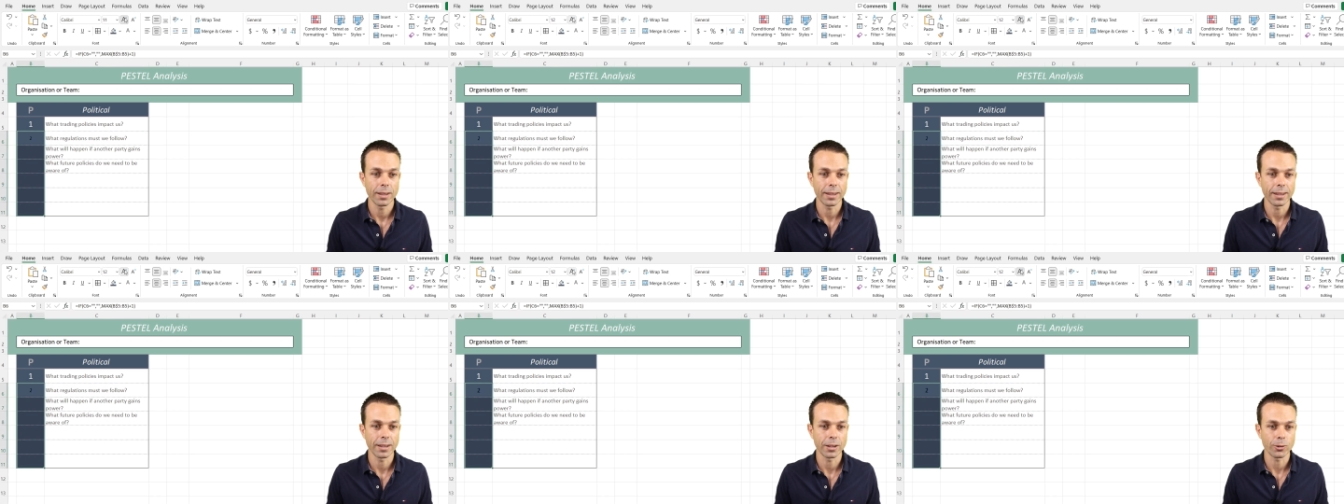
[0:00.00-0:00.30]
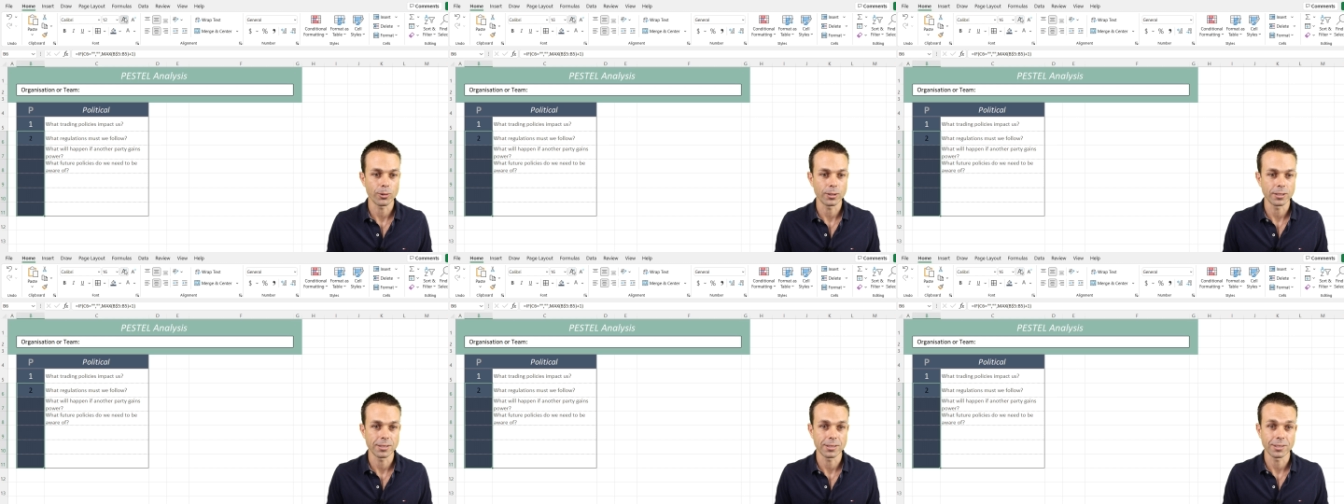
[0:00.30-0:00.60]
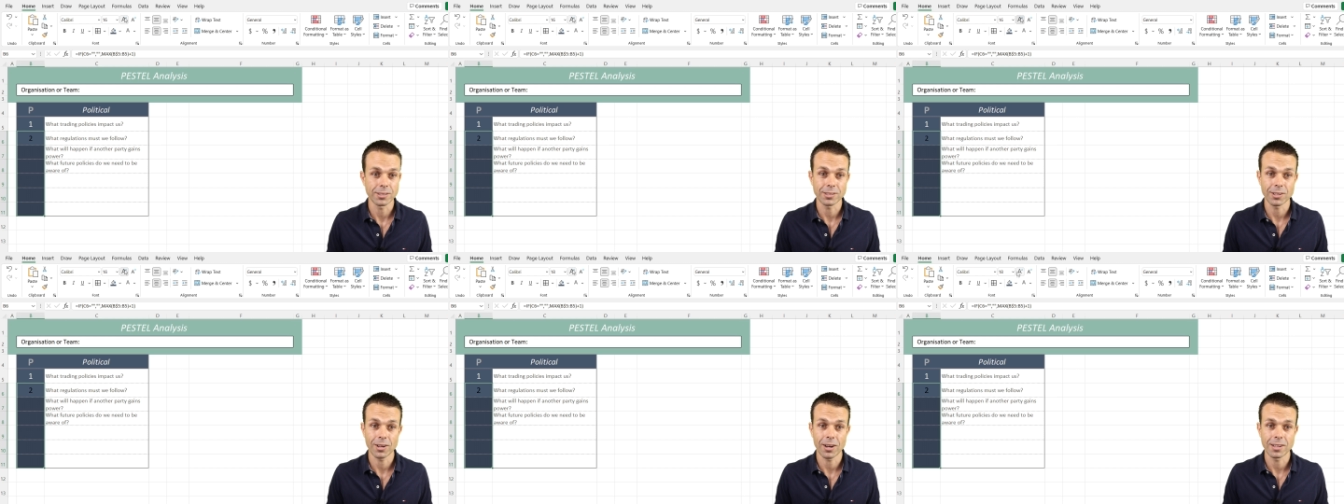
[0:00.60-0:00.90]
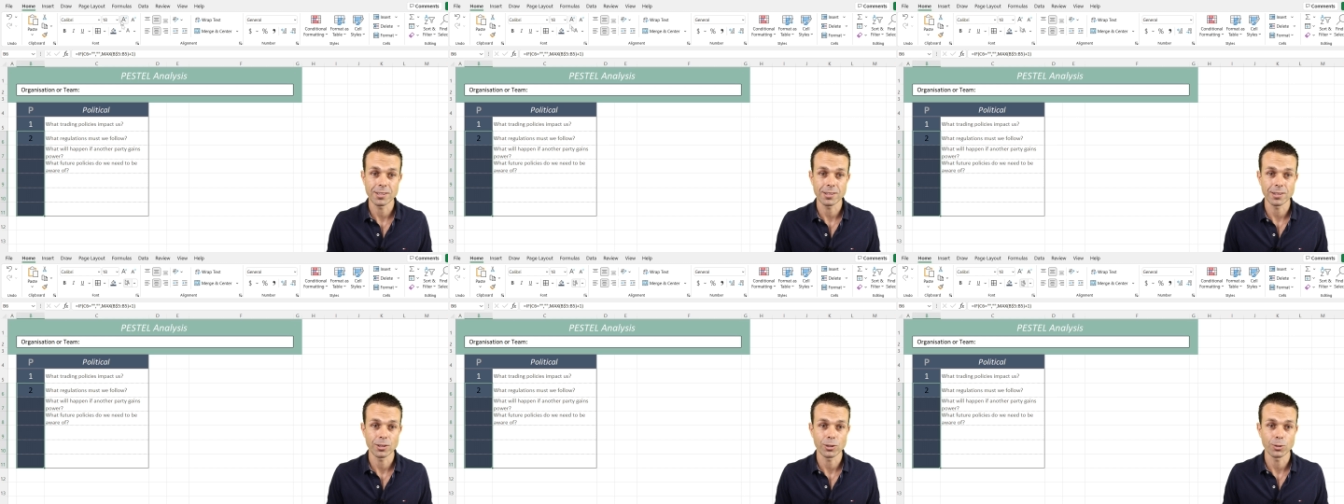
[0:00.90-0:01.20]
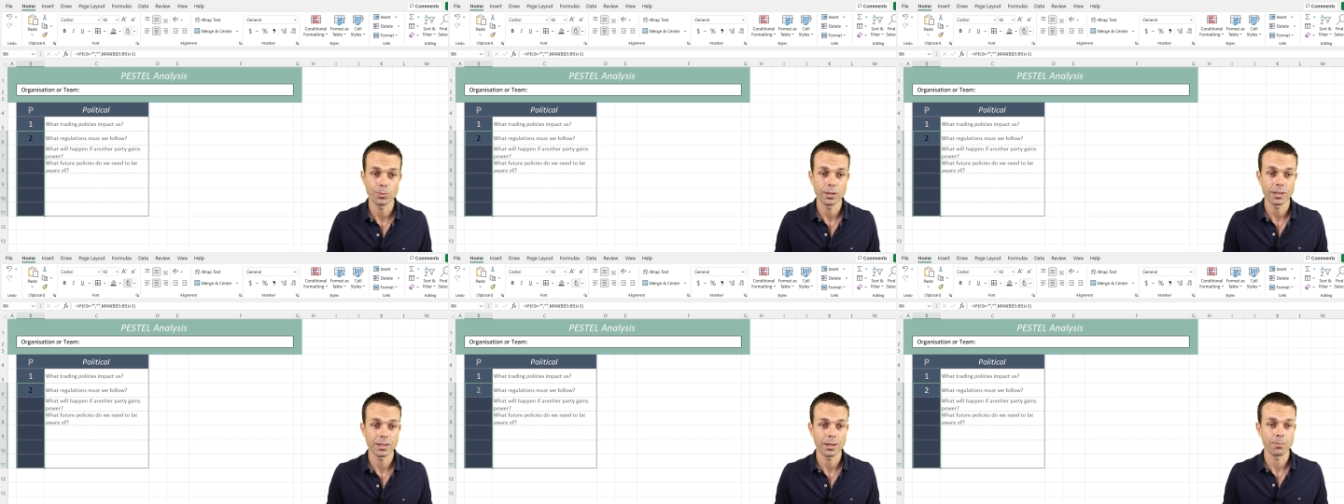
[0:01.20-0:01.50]
increase the size a
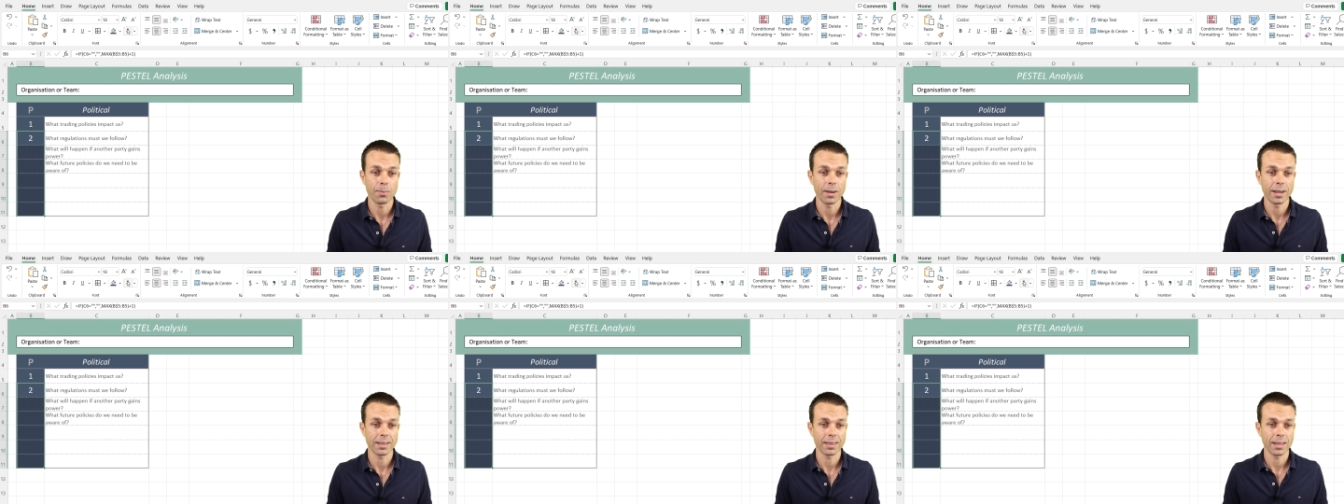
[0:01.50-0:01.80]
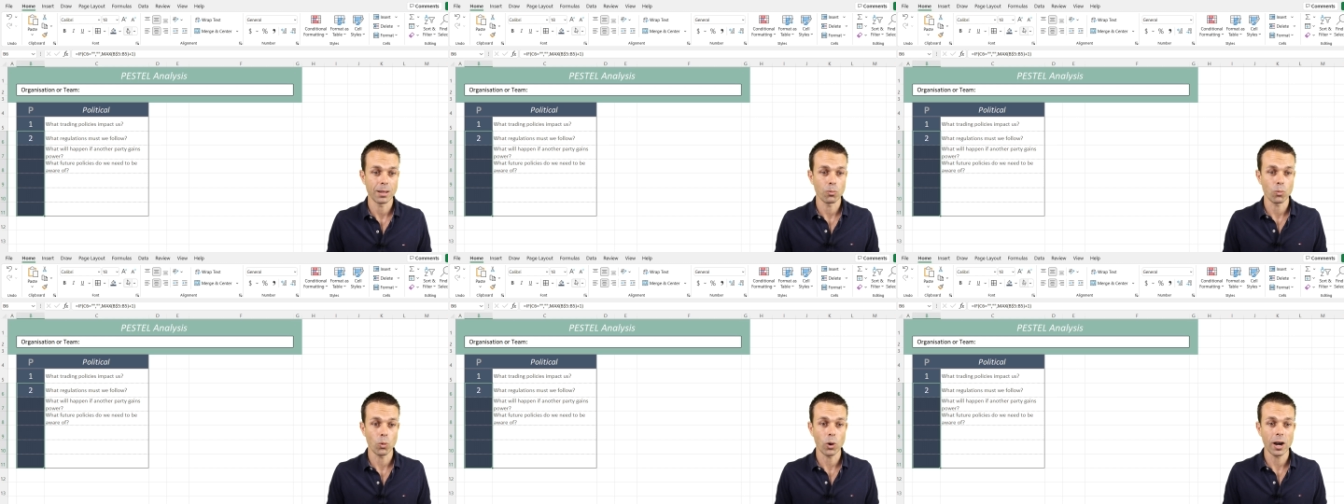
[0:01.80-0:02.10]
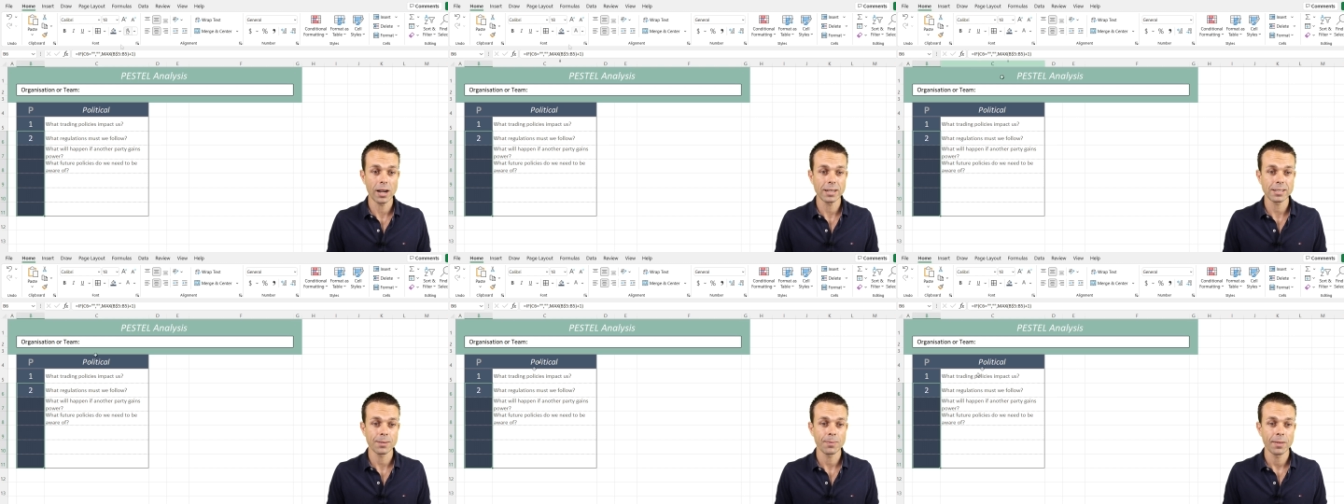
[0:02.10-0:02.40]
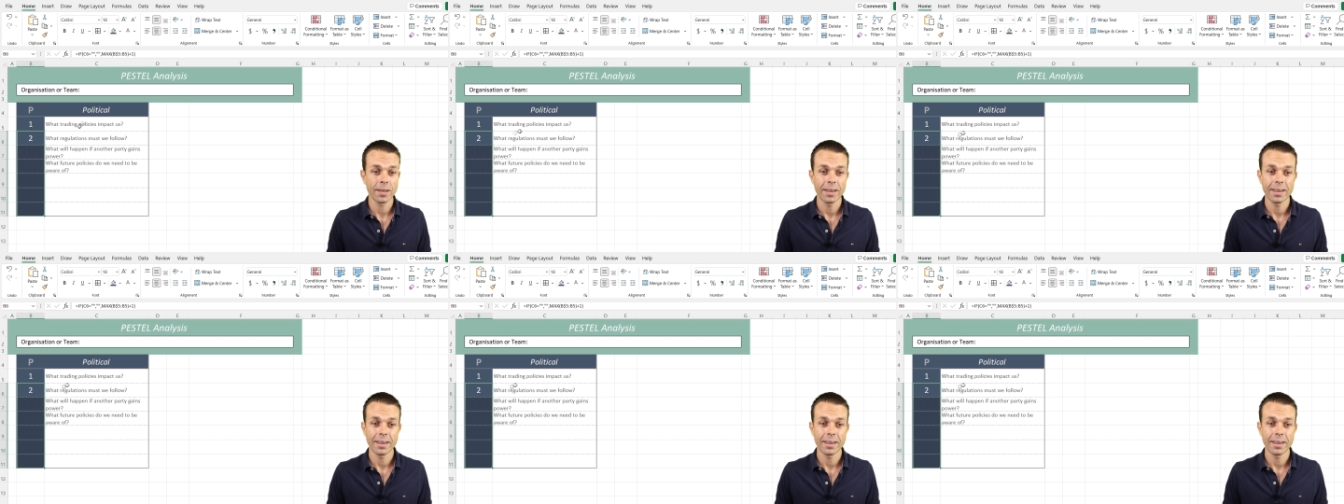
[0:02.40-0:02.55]
little bit and make them white.